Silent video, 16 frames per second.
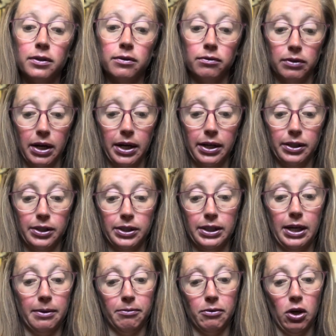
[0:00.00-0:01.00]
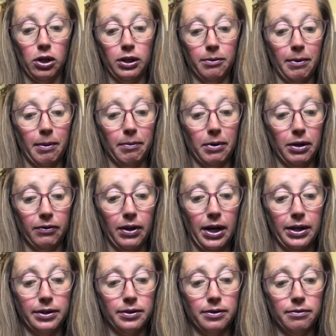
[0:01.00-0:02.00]
Right? Just get them talking about
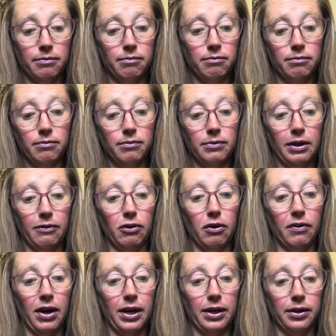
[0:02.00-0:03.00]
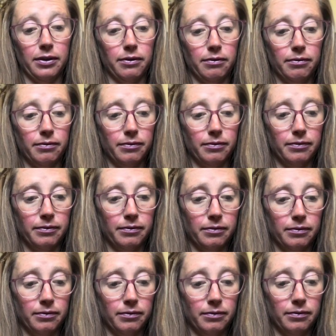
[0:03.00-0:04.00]
butterflies. Have you ever had a...
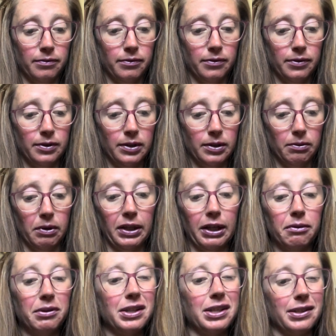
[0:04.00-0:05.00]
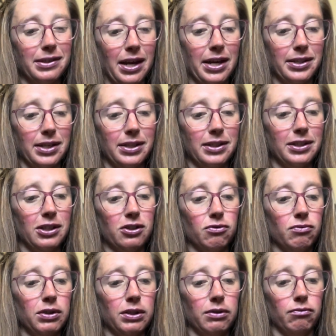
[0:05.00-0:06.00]
Well, that's what the sign says. It doesn't
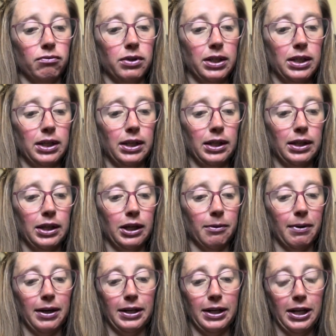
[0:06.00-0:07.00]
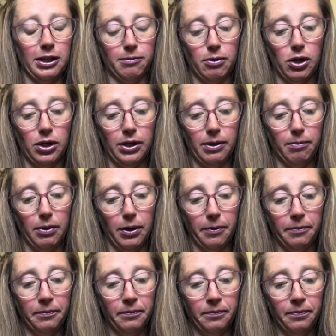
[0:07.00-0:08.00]
really read anything about a dance party, but
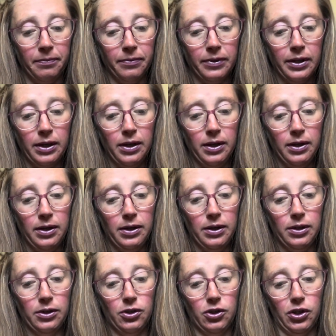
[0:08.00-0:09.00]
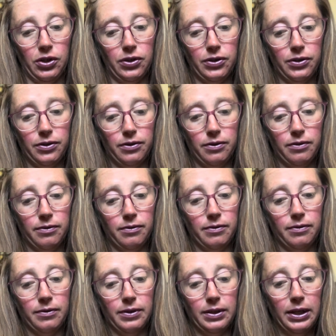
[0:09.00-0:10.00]
just,
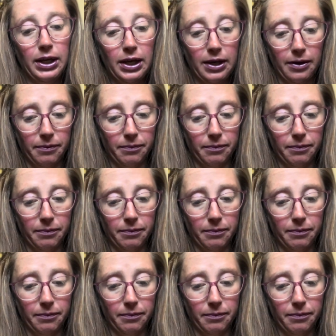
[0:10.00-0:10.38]
yeah.